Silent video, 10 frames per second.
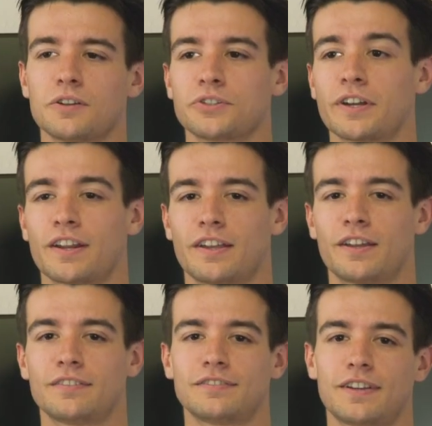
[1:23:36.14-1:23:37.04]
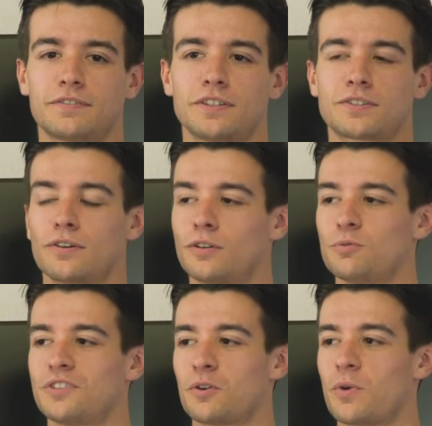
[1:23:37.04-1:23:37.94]
oh, so I got to get, I have to start
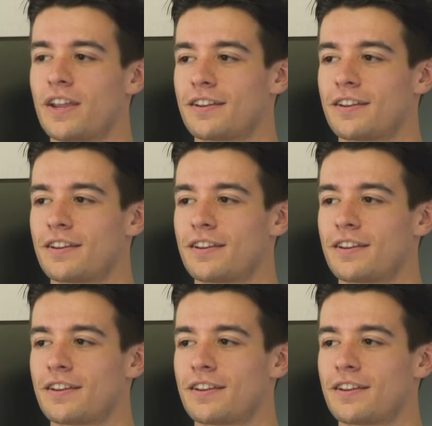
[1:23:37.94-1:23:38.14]
losing Yeah, worked